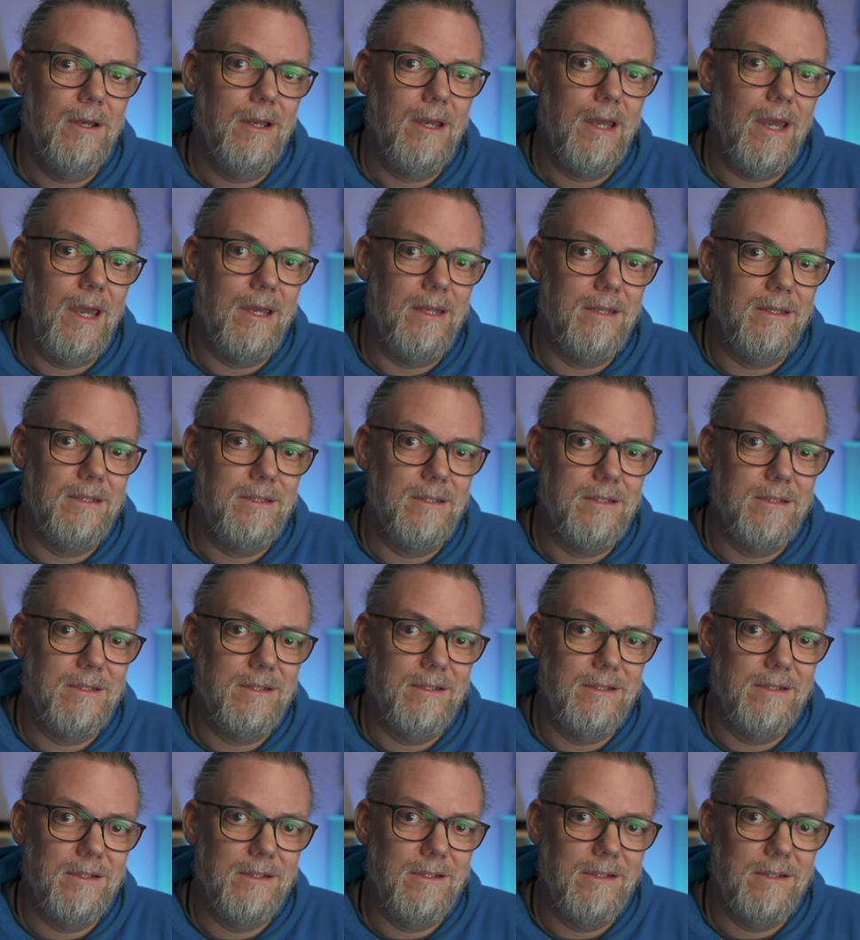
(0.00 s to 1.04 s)
and
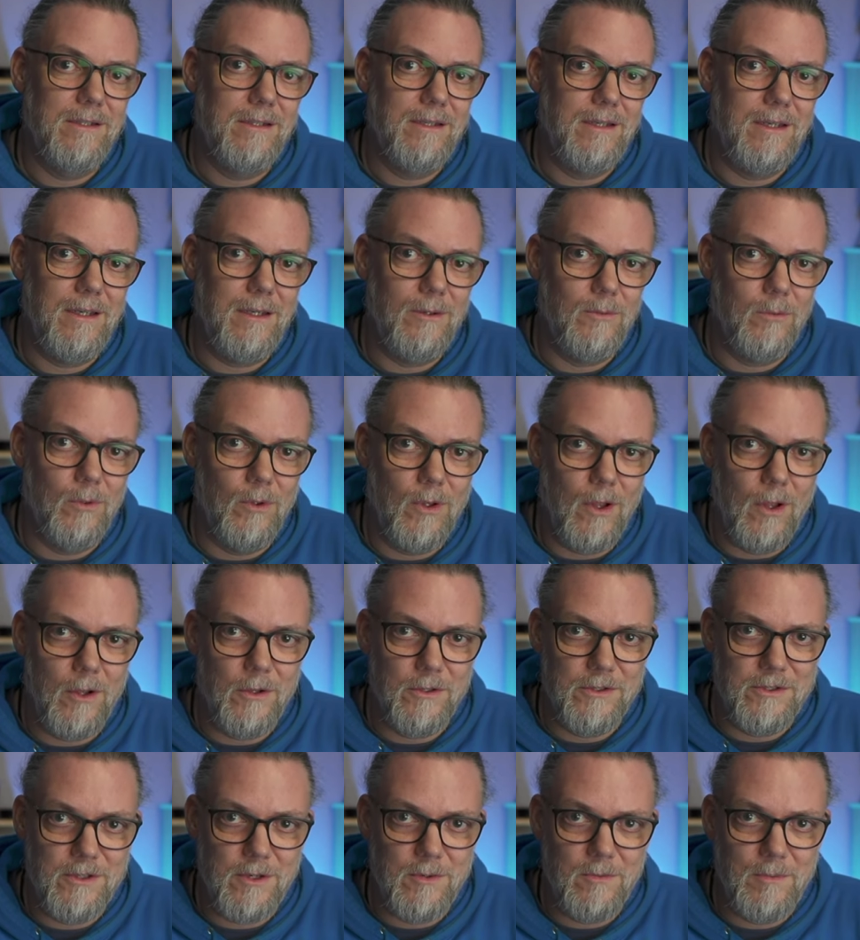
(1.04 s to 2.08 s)
it will
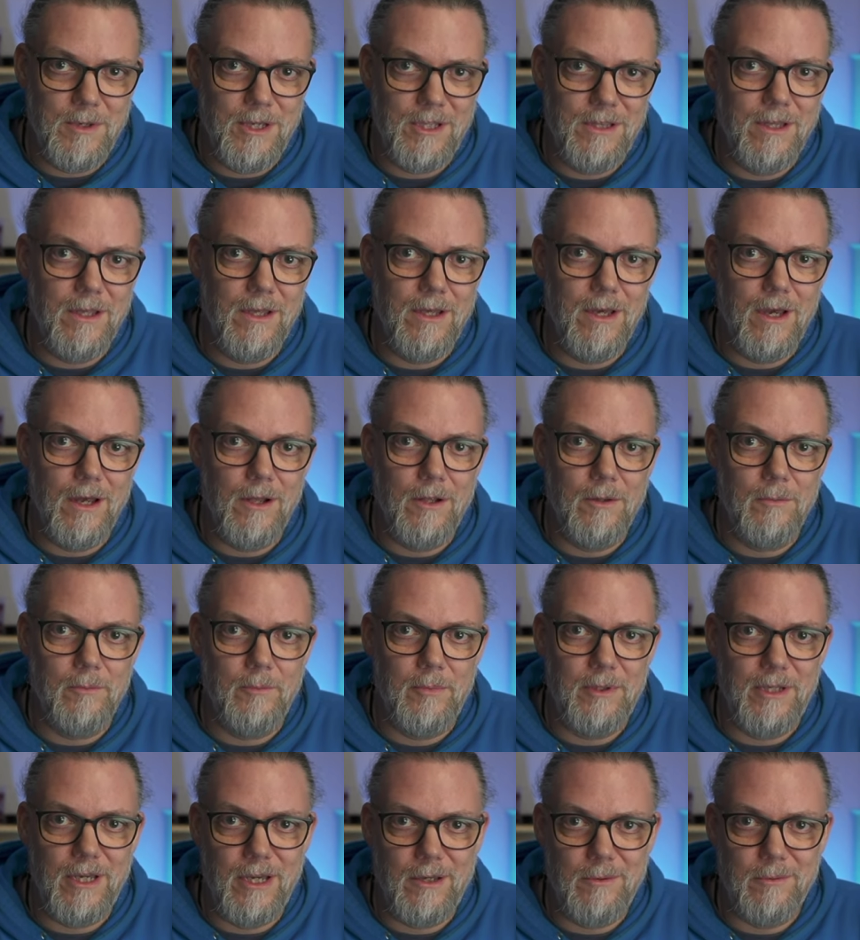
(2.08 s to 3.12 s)
also mean that I'll
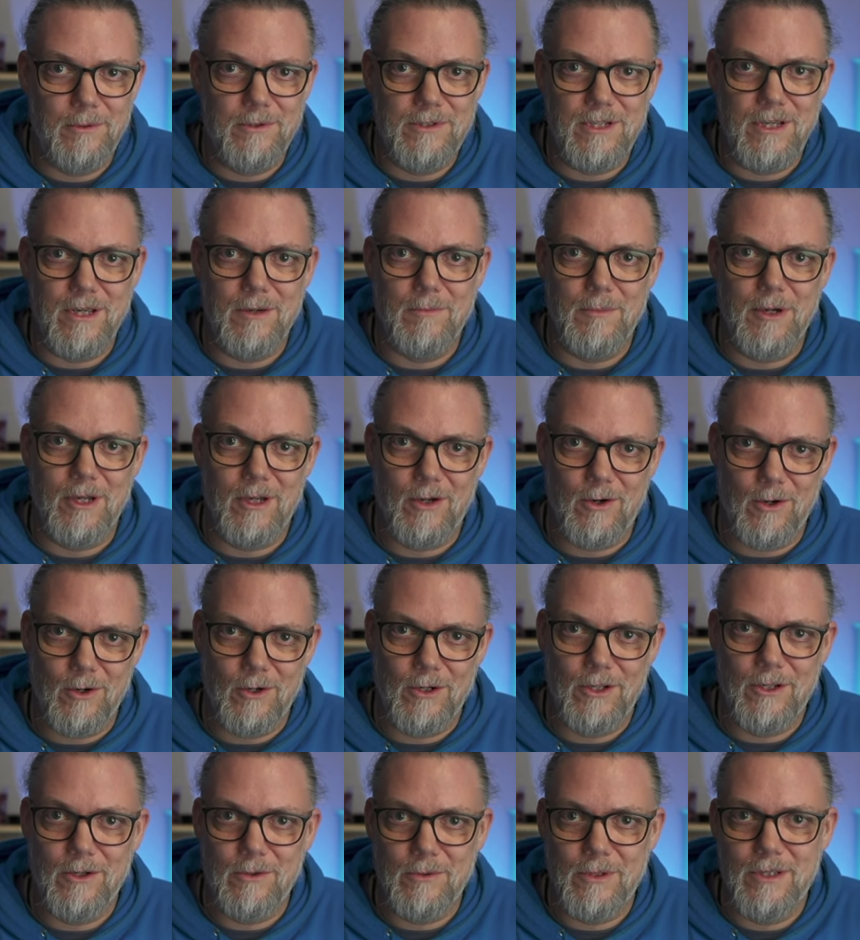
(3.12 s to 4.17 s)
be able to get my
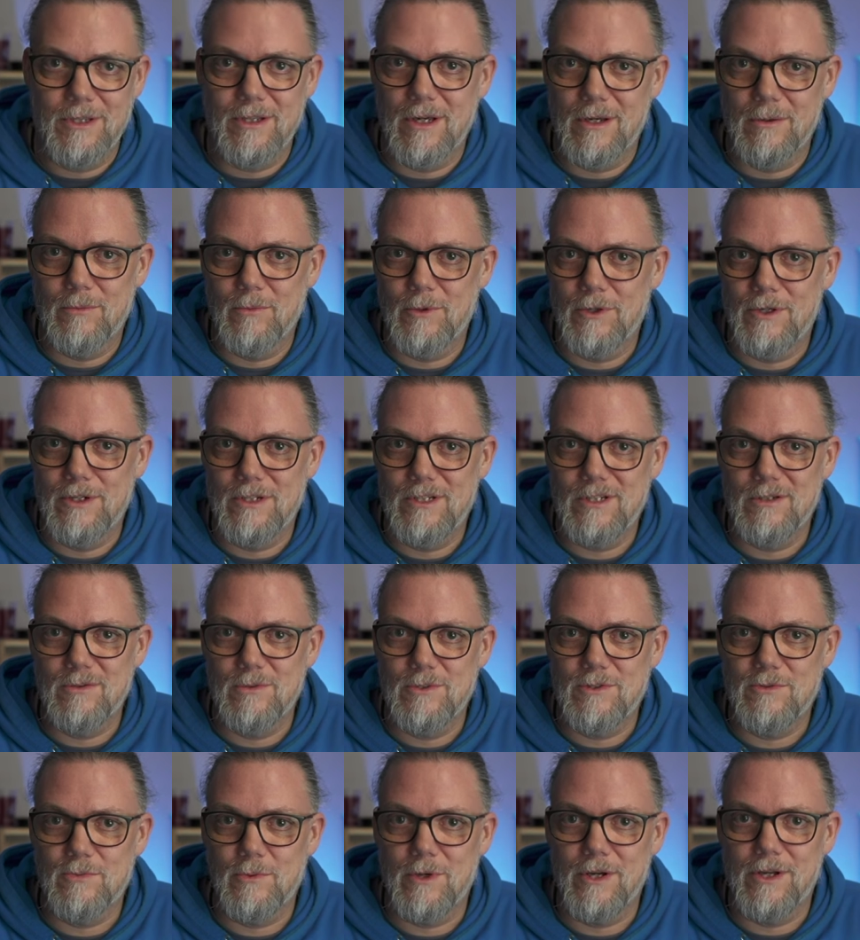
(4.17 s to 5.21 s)
cardio in that I want to do
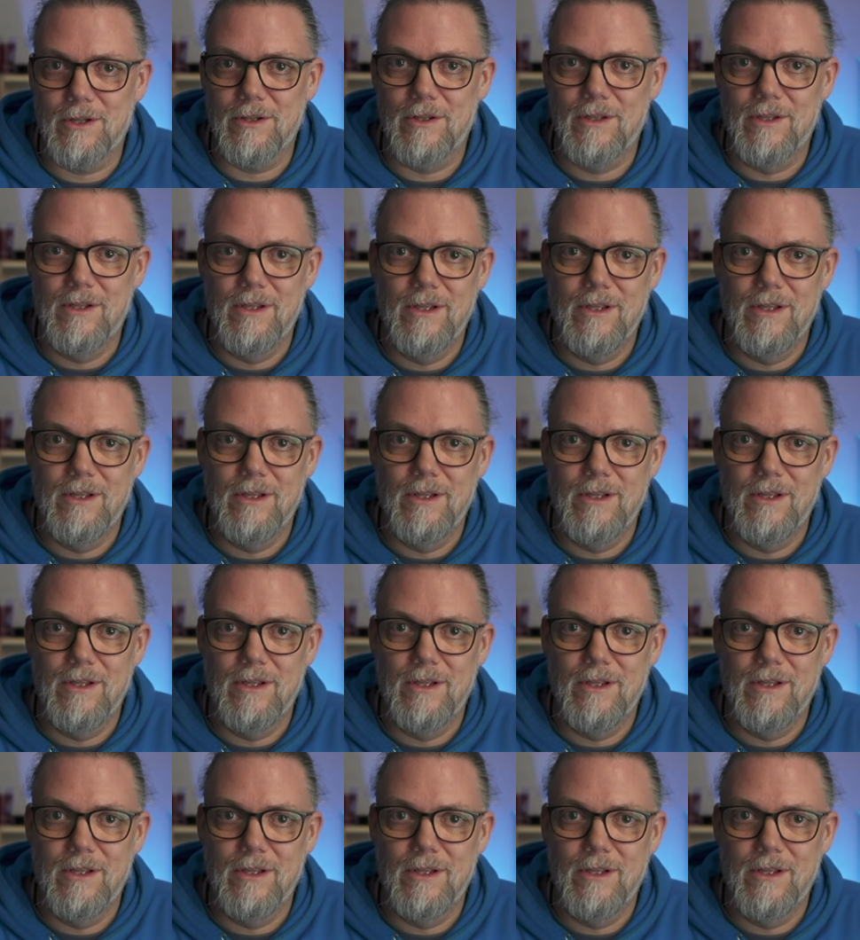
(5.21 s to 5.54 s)
as well.